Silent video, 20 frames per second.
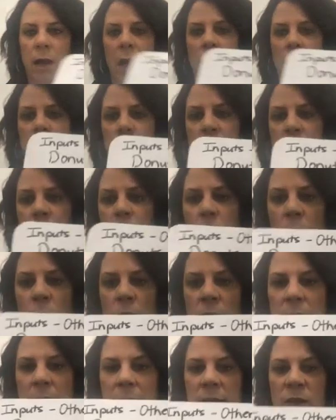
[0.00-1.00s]
on my
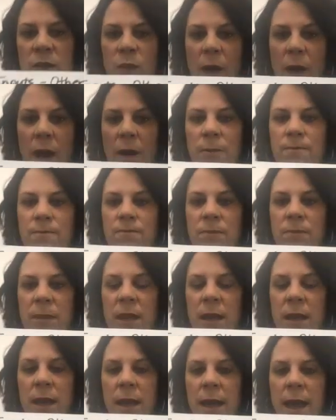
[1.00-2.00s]
board as well.
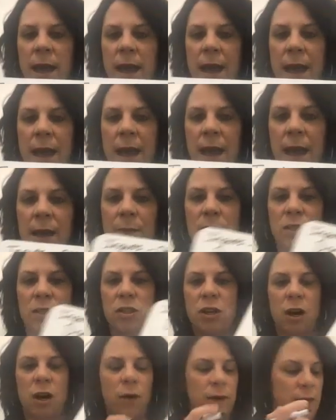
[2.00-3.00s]
And I'm going to
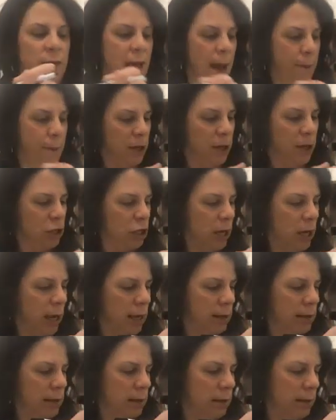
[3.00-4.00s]
start with Happy
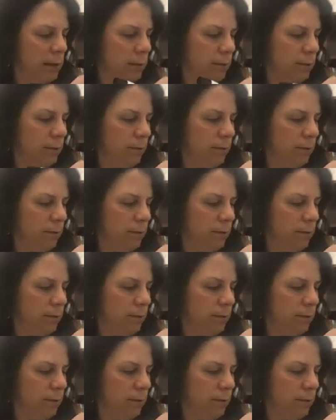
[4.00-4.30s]
Chains.